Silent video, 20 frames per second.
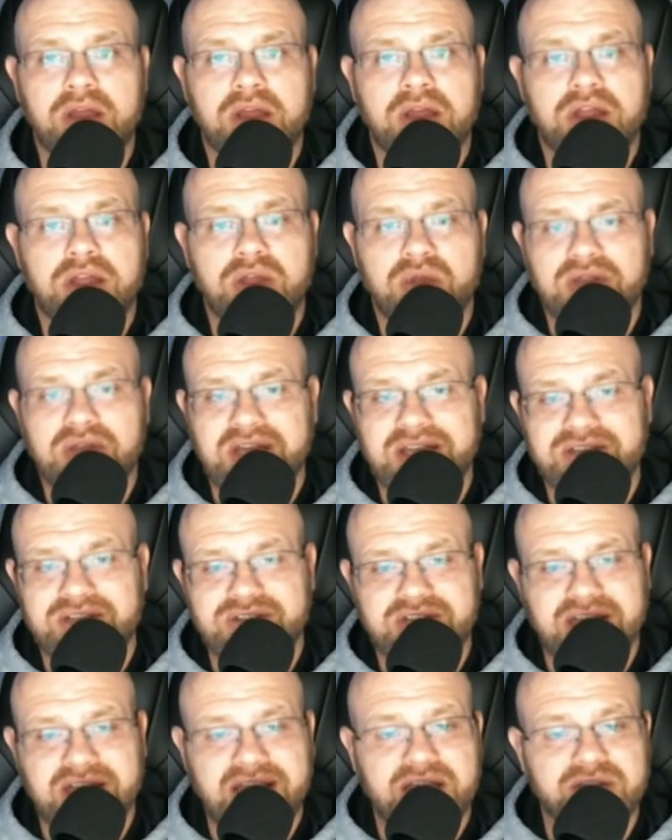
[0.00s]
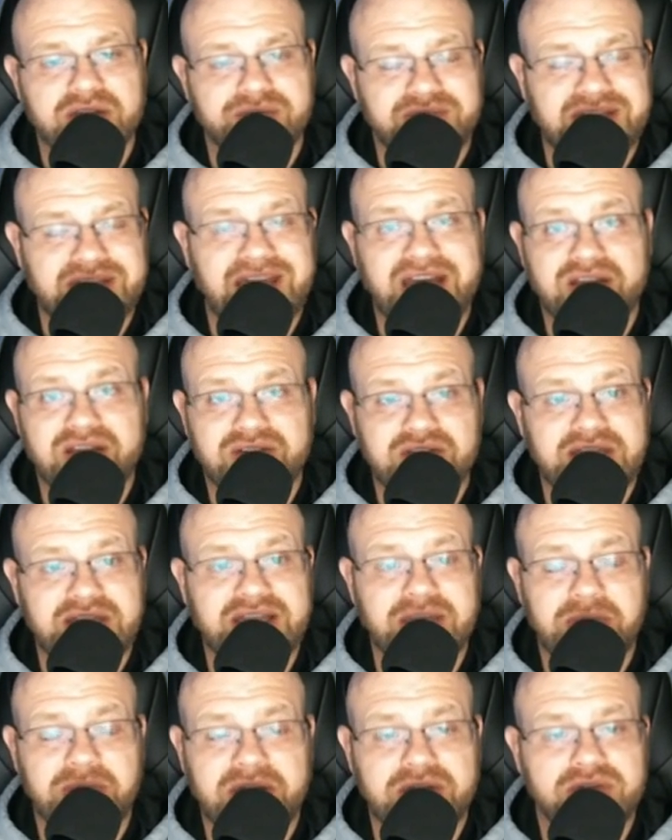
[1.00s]
You can check out the Fanatics
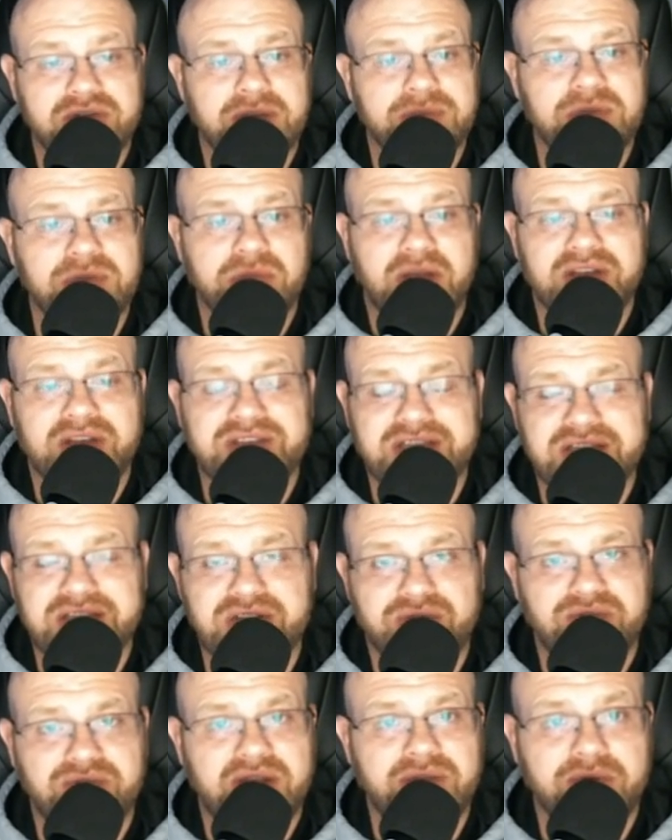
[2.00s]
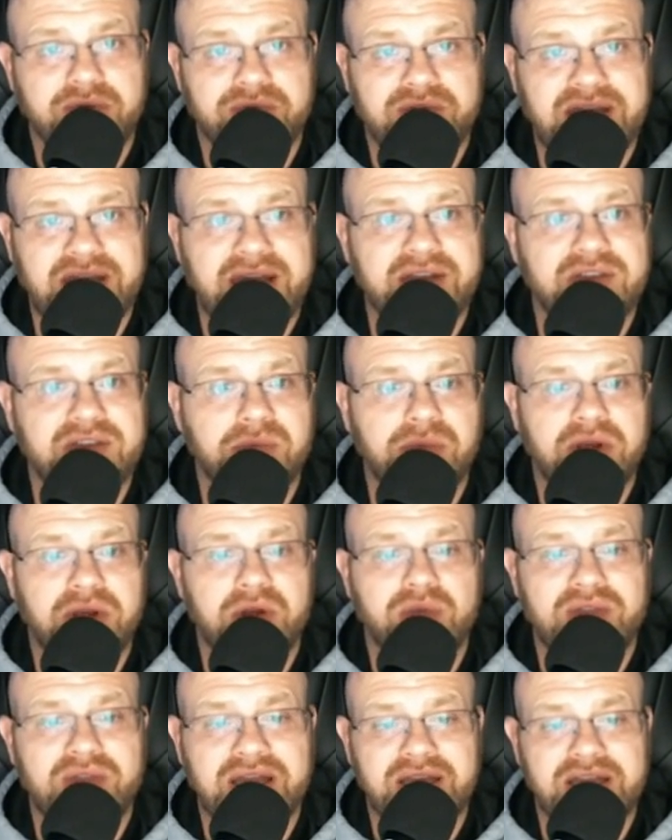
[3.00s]
link in my description box to get your favorite Fanatics
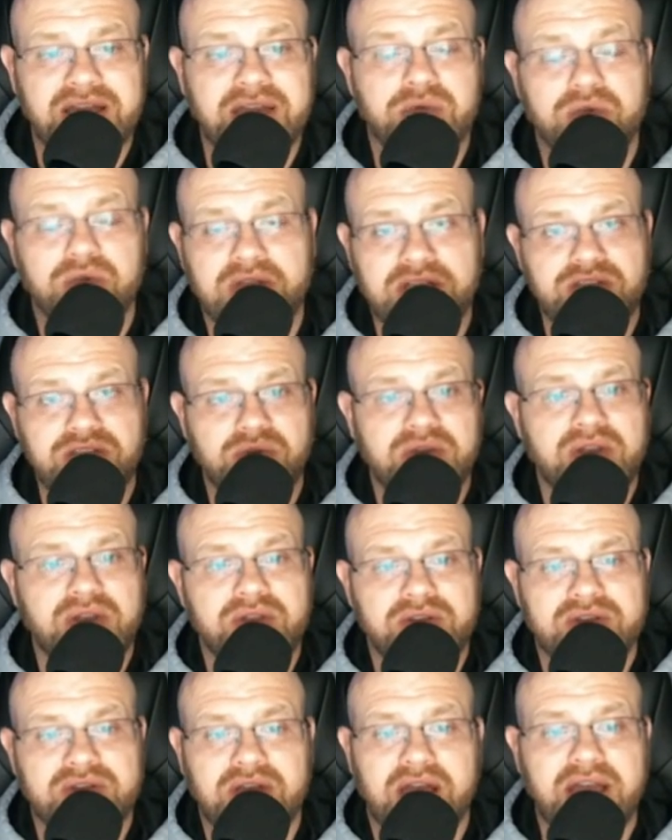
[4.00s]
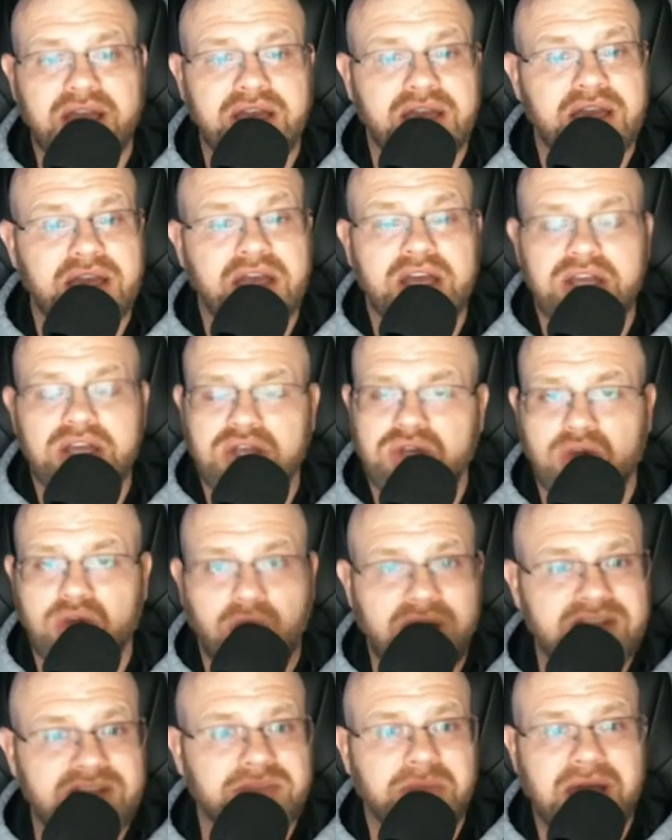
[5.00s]
apparel. That link will get you into the site. You
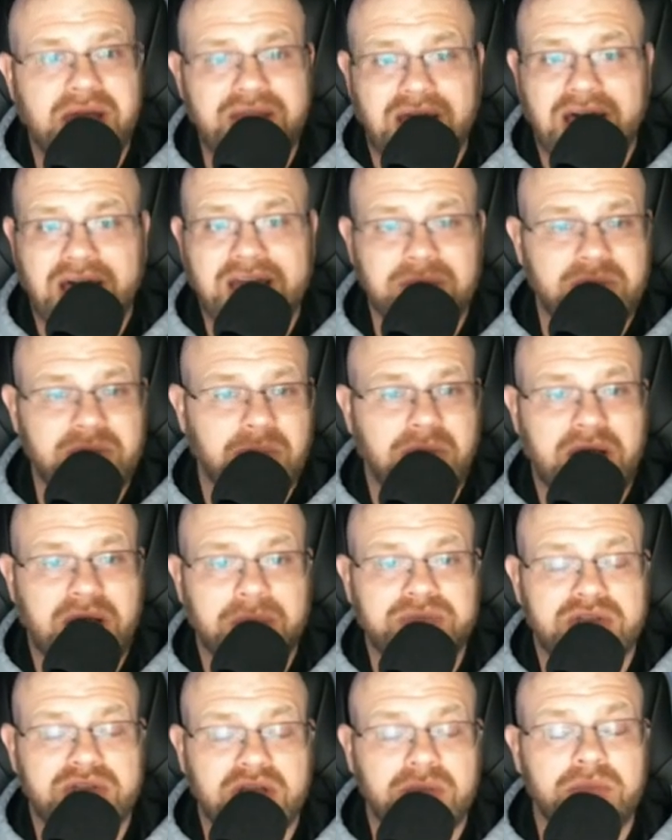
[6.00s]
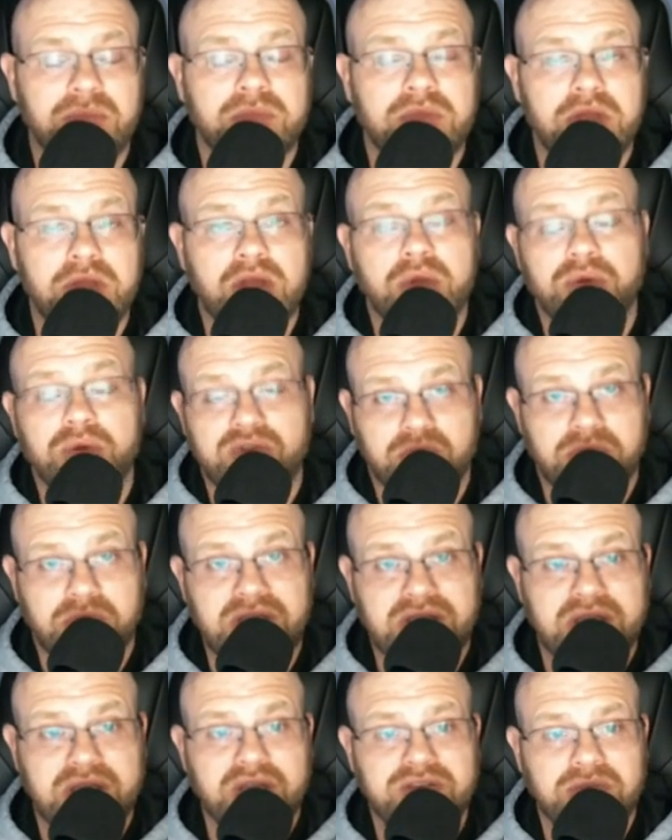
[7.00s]
don't have to buy the item that pops up, which will be
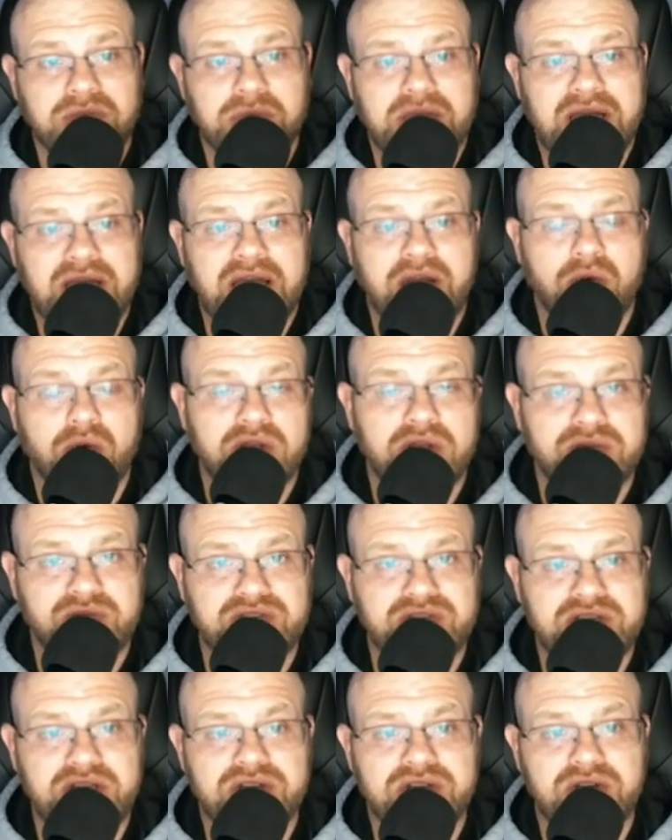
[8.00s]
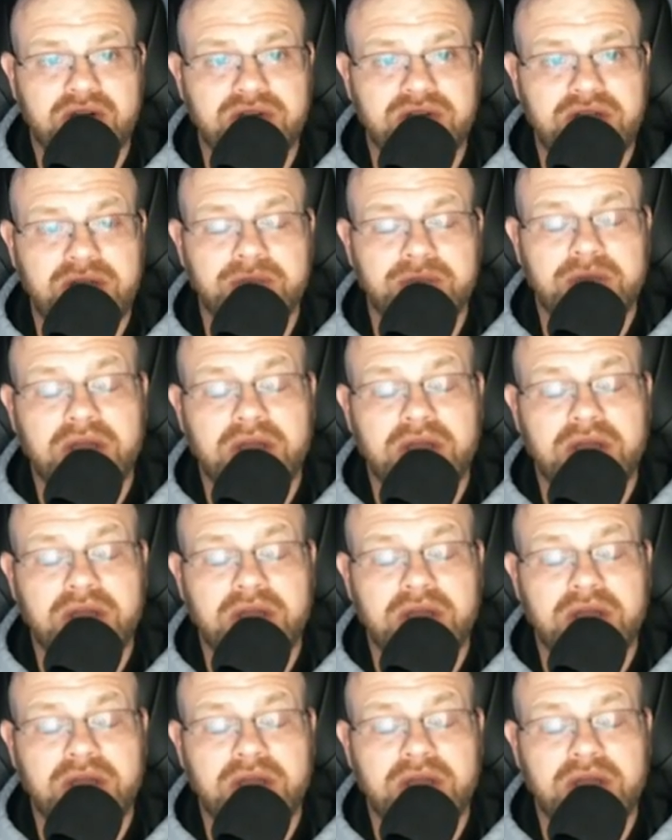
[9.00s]
a custom NIL West Virginia jersey.